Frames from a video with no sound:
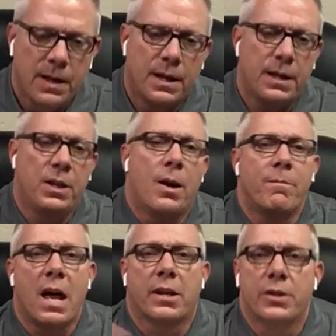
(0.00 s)
you know, I'm
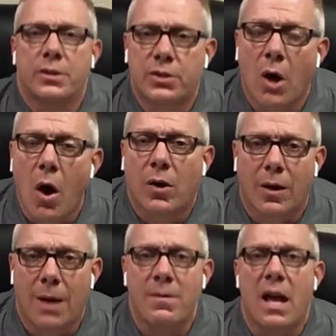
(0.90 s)
not a good
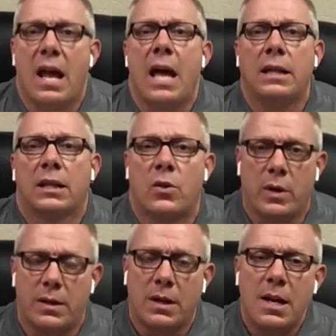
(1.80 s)
talker, I'm not eloquent.